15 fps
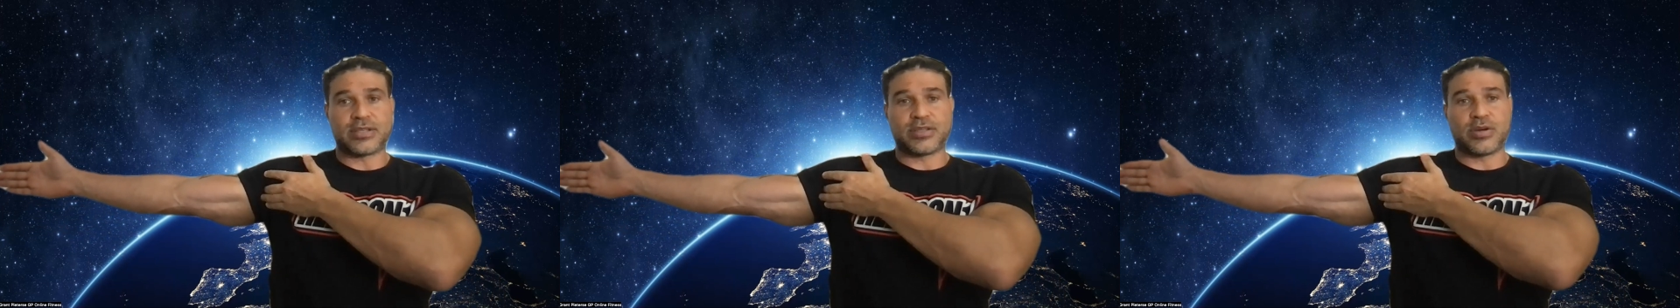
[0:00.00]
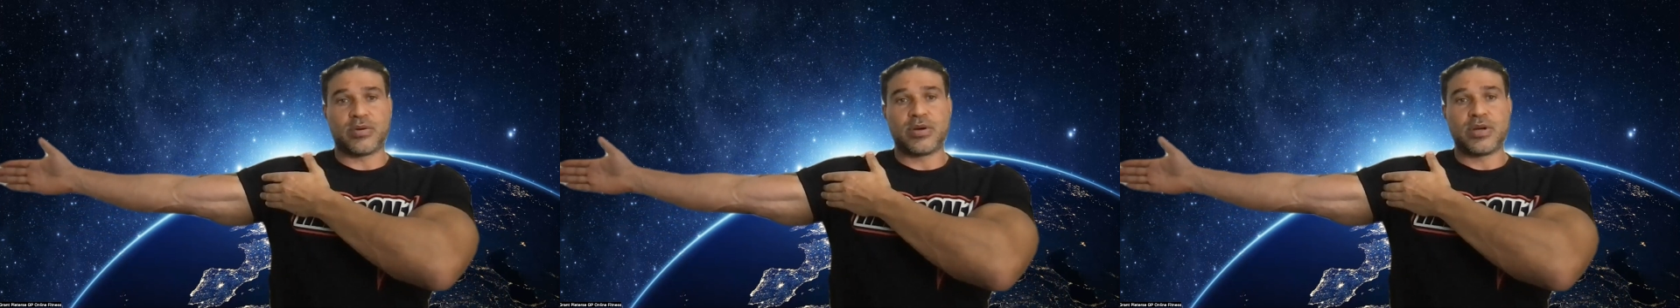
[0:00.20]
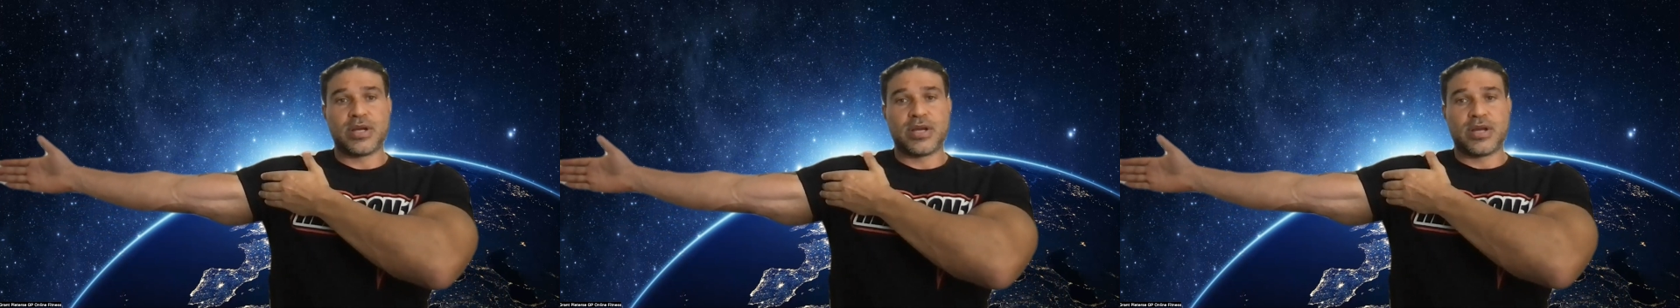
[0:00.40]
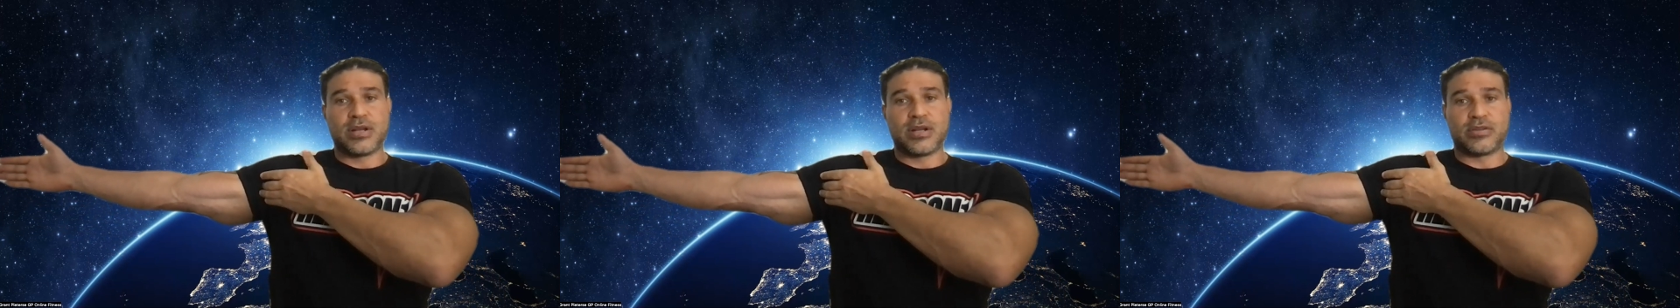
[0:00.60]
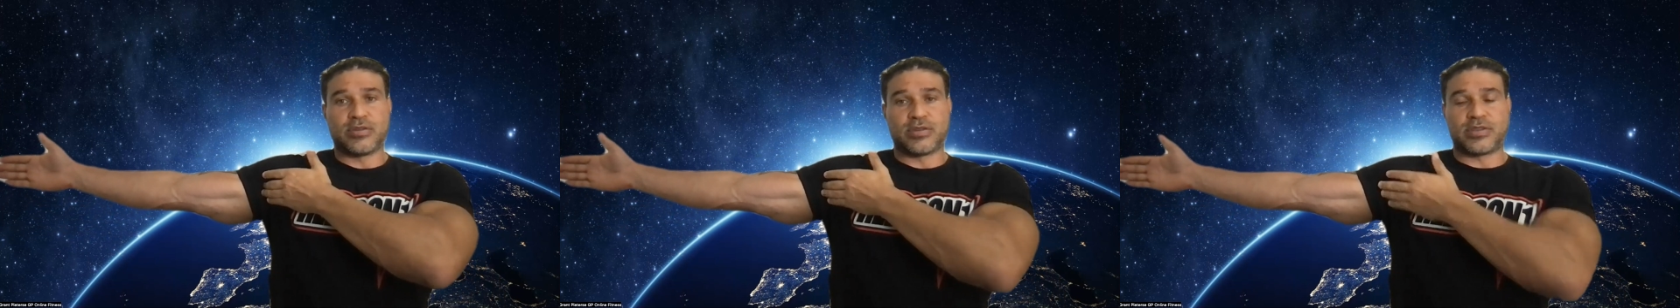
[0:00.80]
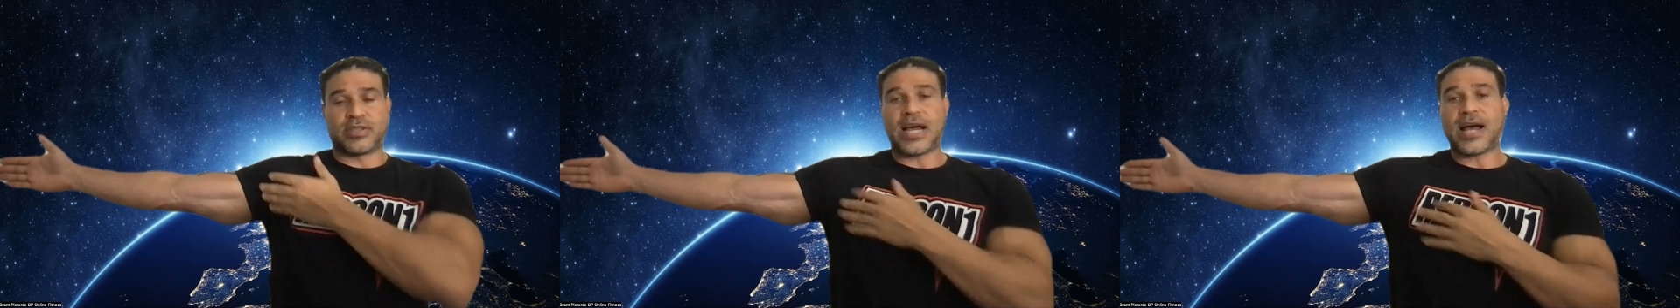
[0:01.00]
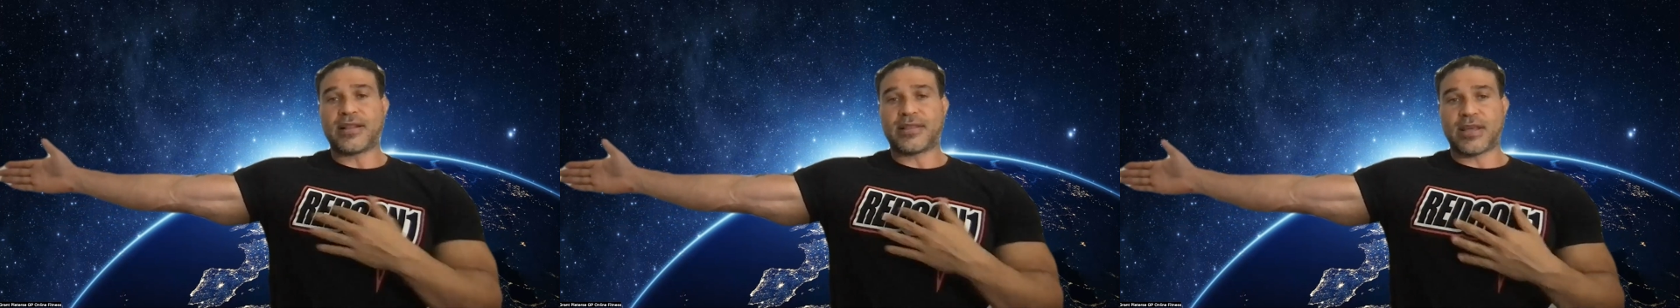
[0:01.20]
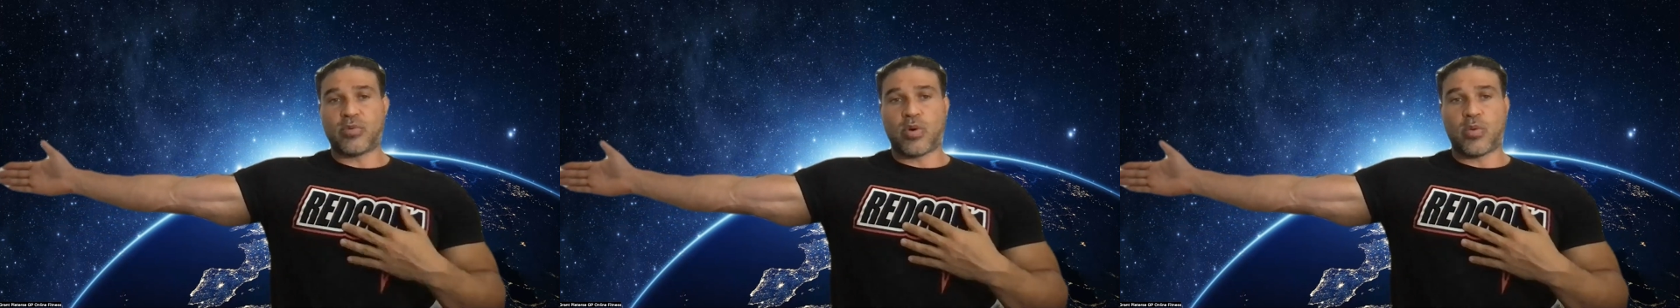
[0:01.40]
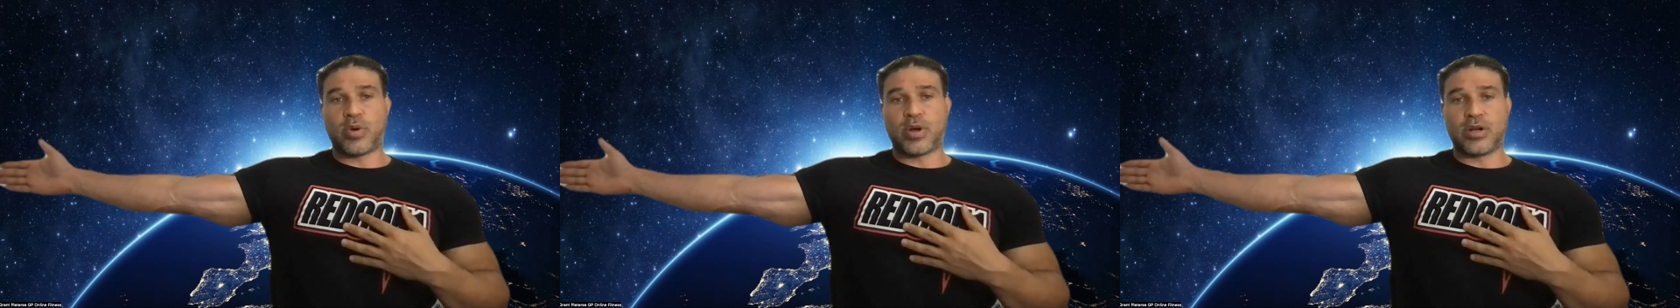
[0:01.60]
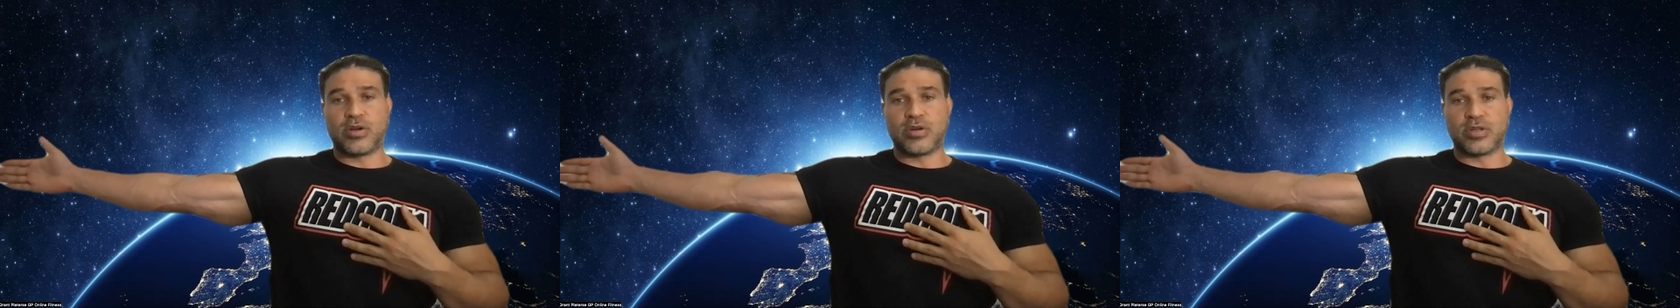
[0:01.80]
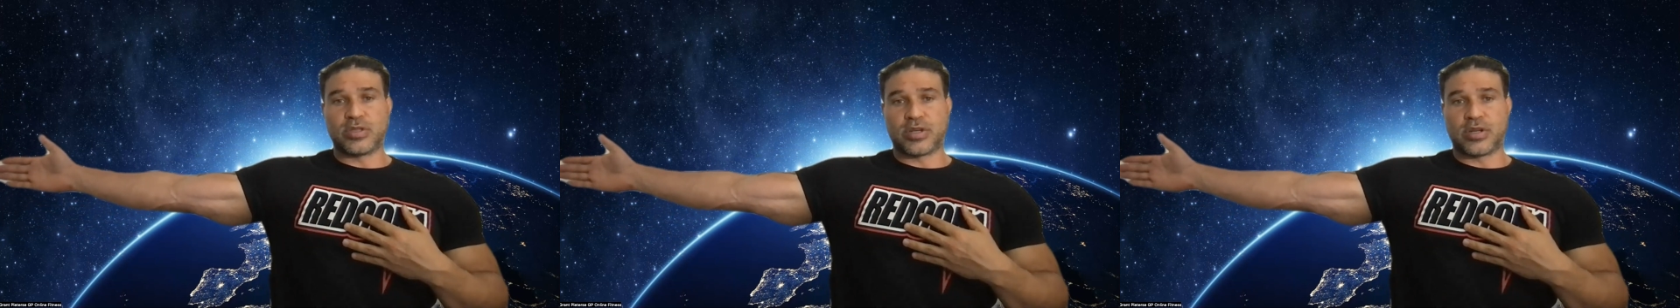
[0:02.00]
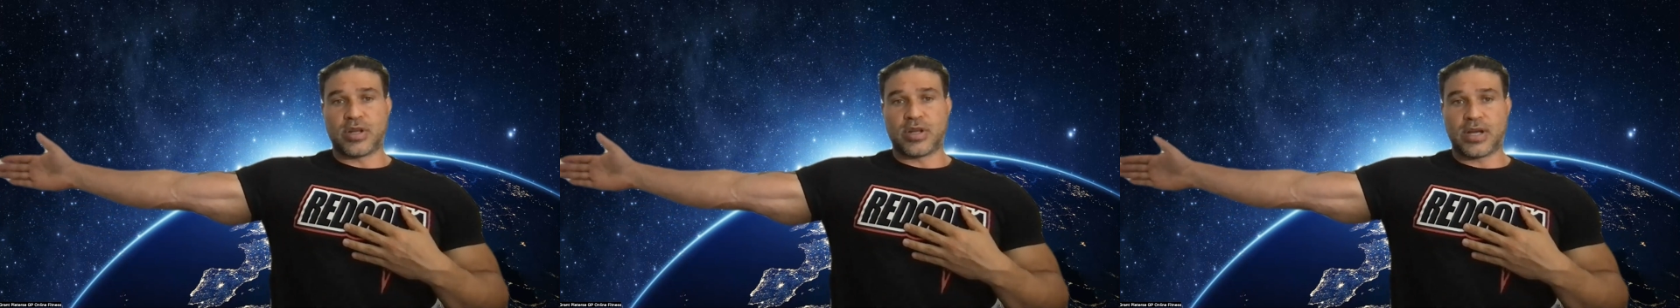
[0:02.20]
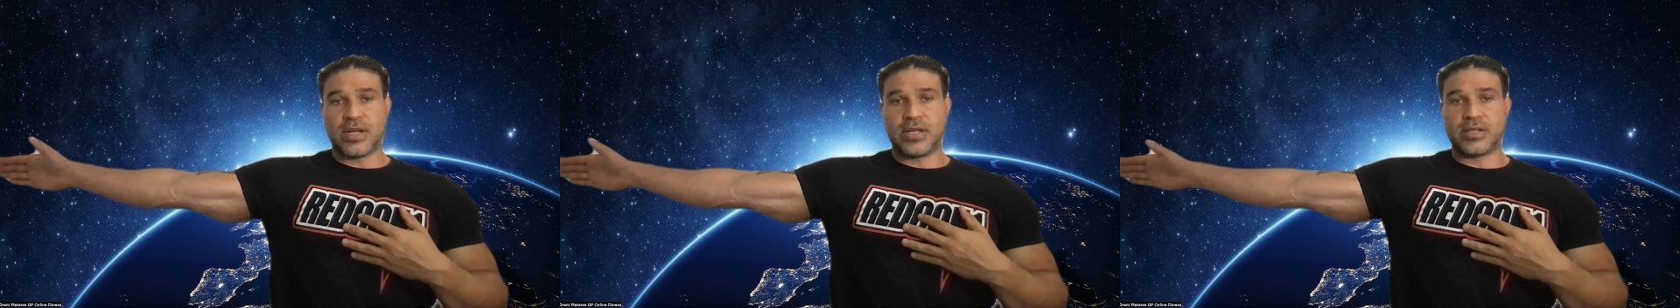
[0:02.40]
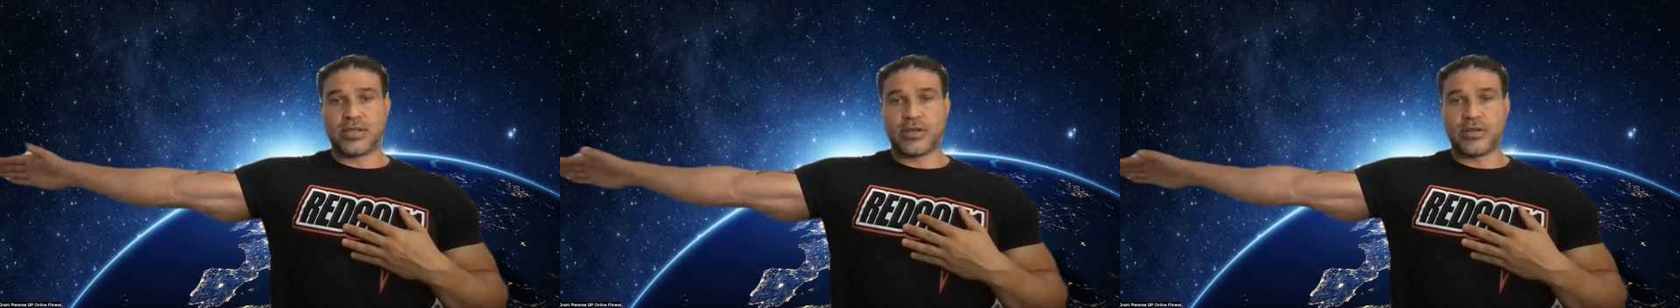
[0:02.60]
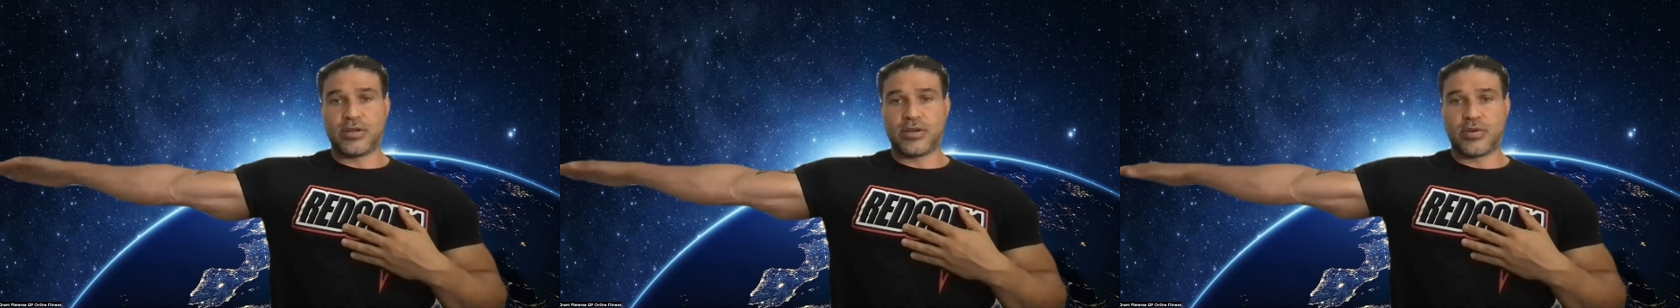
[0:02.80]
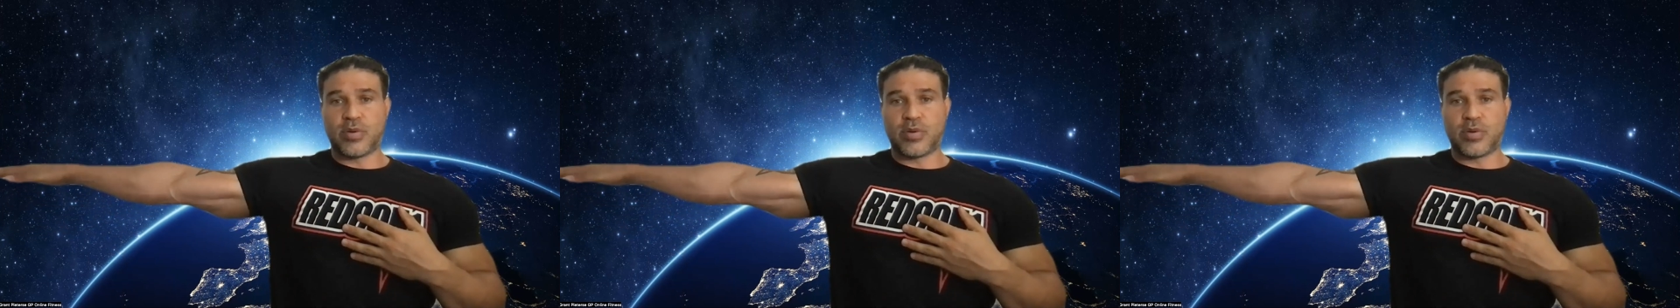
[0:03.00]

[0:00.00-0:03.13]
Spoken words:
So to start that, what we're going to do is going to internally